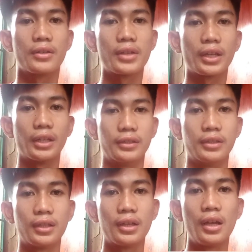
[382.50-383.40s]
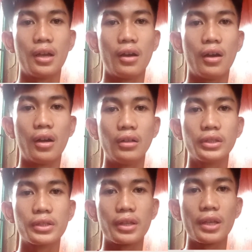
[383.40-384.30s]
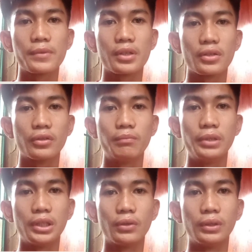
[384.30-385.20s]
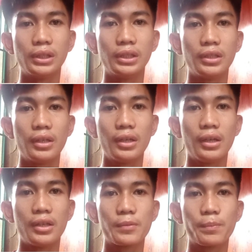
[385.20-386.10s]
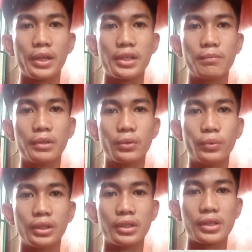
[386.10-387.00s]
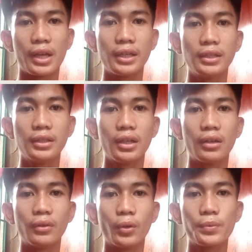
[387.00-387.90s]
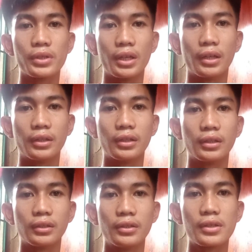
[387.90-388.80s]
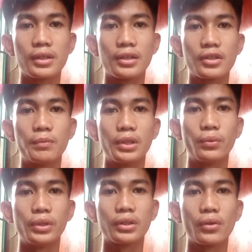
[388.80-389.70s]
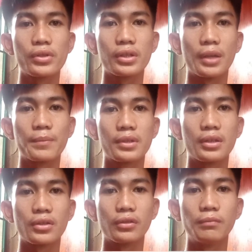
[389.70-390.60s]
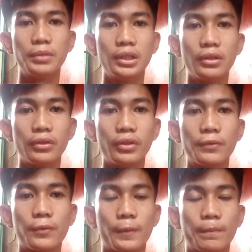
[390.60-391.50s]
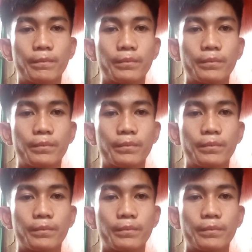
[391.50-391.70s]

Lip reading: Second, all the steps should be equally spaced between the side ropes and the distance between those steps should be uniform.